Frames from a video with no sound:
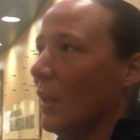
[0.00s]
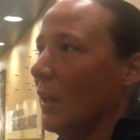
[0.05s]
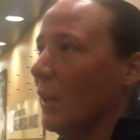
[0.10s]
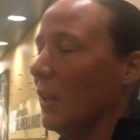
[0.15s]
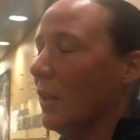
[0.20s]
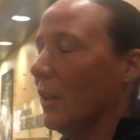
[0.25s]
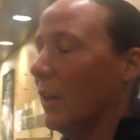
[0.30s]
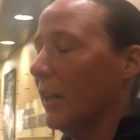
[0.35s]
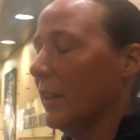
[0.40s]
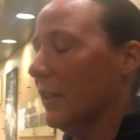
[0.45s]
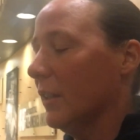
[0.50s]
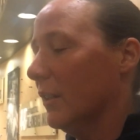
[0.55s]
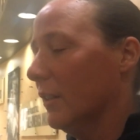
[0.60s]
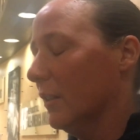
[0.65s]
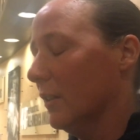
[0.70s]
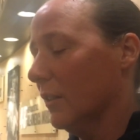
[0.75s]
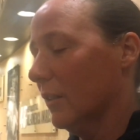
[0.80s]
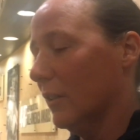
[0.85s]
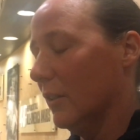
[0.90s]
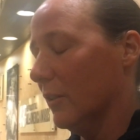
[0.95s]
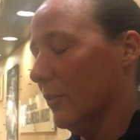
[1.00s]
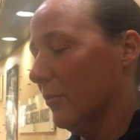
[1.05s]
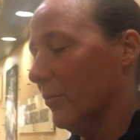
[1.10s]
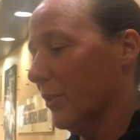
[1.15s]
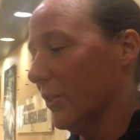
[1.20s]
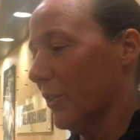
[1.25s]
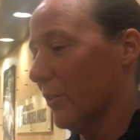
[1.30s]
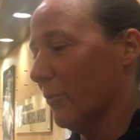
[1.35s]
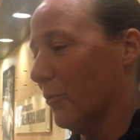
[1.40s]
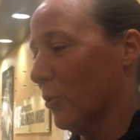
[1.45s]
You know, I think you know
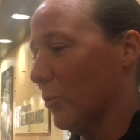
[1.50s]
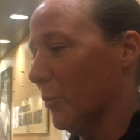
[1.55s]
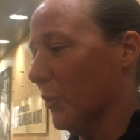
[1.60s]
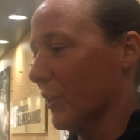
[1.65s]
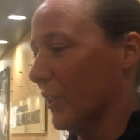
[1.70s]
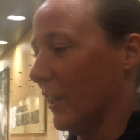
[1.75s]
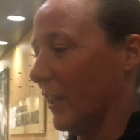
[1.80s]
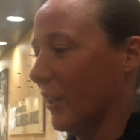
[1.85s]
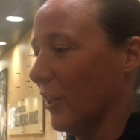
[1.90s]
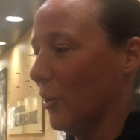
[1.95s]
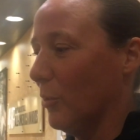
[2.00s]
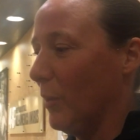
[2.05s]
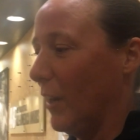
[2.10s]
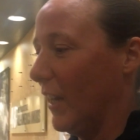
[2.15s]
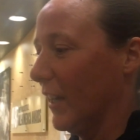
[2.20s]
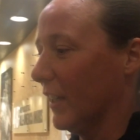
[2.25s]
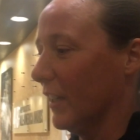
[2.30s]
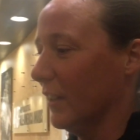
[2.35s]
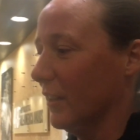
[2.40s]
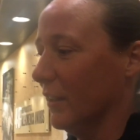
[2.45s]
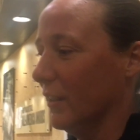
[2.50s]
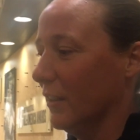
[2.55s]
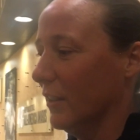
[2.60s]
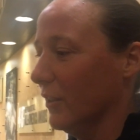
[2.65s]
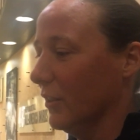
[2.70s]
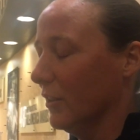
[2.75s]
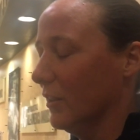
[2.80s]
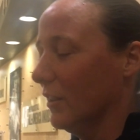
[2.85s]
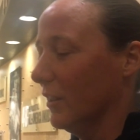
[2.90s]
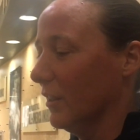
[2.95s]
first and foremost, I can go back and
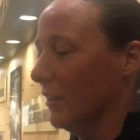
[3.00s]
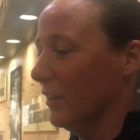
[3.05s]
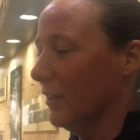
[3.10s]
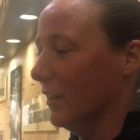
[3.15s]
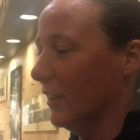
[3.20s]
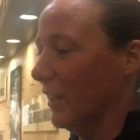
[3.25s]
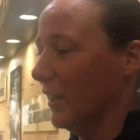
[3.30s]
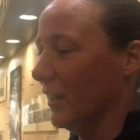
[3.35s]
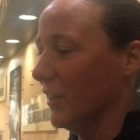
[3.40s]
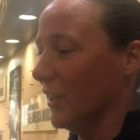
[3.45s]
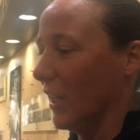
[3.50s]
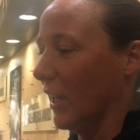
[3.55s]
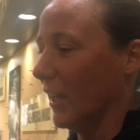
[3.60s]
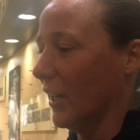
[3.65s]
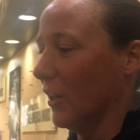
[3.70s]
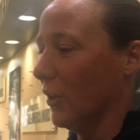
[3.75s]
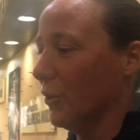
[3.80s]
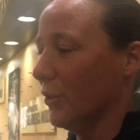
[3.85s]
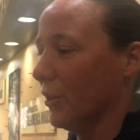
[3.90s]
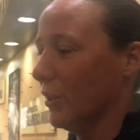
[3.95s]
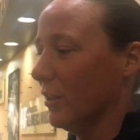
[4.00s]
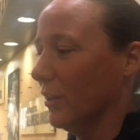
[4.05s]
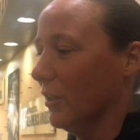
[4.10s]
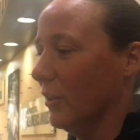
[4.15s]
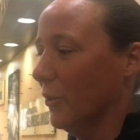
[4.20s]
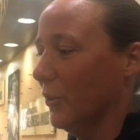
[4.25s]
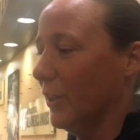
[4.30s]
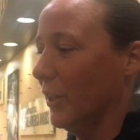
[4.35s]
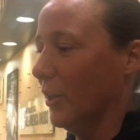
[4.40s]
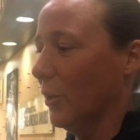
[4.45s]
the, the, the kids that I coached, you
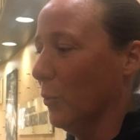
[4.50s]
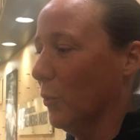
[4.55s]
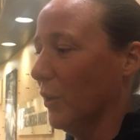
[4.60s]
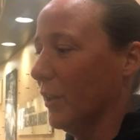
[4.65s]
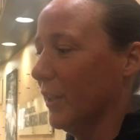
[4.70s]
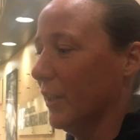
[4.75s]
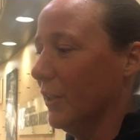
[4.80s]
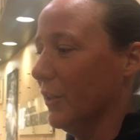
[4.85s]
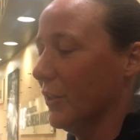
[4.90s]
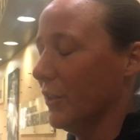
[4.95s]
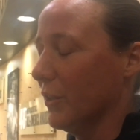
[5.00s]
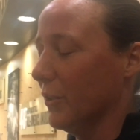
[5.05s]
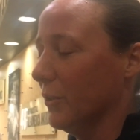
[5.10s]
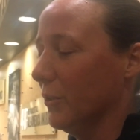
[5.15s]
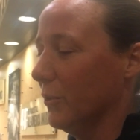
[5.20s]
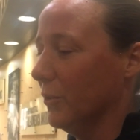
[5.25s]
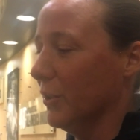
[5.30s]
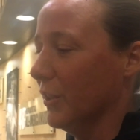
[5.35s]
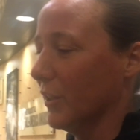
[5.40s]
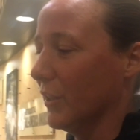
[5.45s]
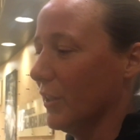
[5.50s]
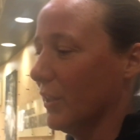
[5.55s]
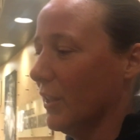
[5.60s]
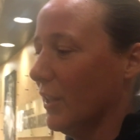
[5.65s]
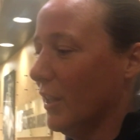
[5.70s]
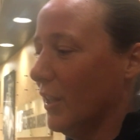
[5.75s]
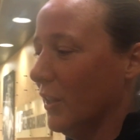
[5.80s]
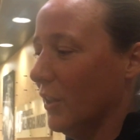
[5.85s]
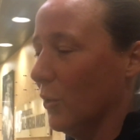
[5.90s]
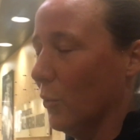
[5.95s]
know, in year one and year two, just
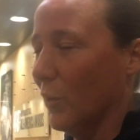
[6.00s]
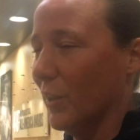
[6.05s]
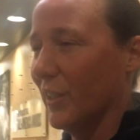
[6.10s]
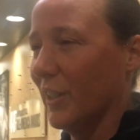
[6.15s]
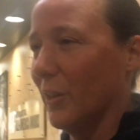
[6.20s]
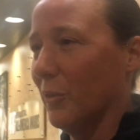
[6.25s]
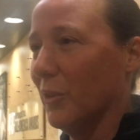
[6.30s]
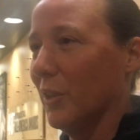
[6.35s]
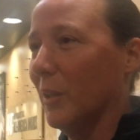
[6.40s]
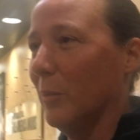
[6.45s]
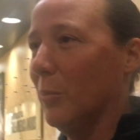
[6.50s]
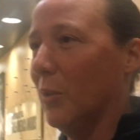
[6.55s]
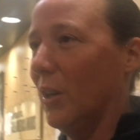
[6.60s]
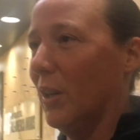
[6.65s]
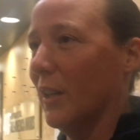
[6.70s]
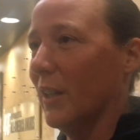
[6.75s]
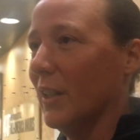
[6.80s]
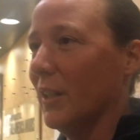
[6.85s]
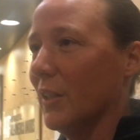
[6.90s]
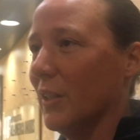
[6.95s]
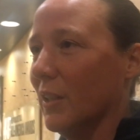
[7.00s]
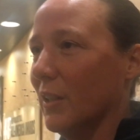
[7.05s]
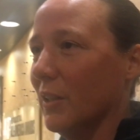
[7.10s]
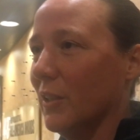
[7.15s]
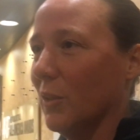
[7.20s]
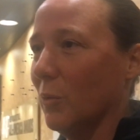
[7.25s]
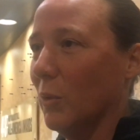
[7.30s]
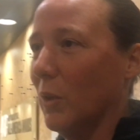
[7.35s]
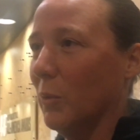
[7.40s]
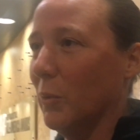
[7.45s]
the ones that really bought into
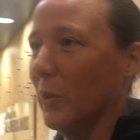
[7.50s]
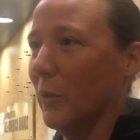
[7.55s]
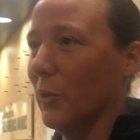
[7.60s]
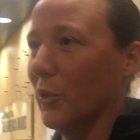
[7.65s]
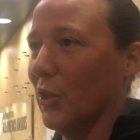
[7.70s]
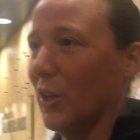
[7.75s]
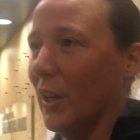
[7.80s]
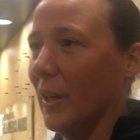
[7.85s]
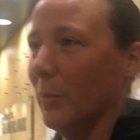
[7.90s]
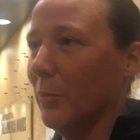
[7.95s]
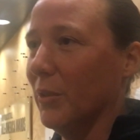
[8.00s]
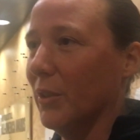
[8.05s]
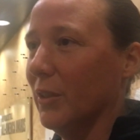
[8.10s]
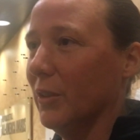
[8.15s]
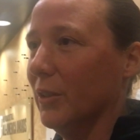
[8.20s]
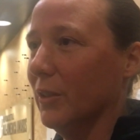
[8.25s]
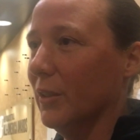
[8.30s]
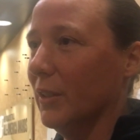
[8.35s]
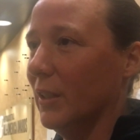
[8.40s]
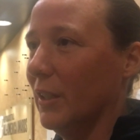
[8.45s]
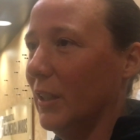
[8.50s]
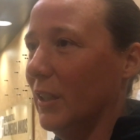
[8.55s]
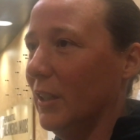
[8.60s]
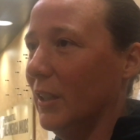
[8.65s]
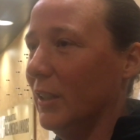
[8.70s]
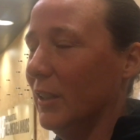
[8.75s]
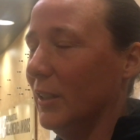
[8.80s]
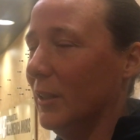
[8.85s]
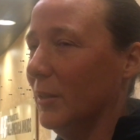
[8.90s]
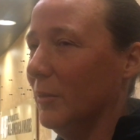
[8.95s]
to what we were trying to build.
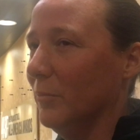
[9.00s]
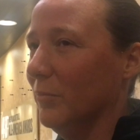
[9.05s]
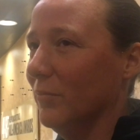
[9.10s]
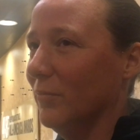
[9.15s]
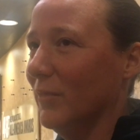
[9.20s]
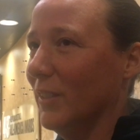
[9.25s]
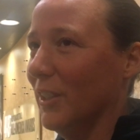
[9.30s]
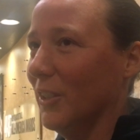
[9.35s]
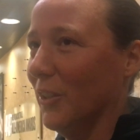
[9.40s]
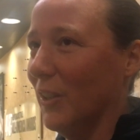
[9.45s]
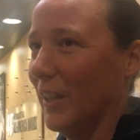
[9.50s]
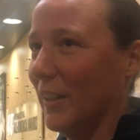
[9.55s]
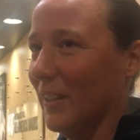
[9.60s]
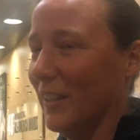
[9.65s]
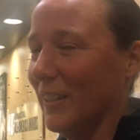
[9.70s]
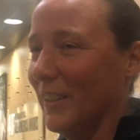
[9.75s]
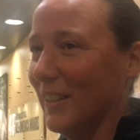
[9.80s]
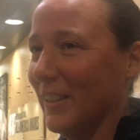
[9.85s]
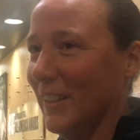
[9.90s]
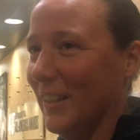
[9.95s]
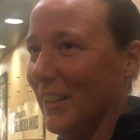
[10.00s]
Um, you know, I think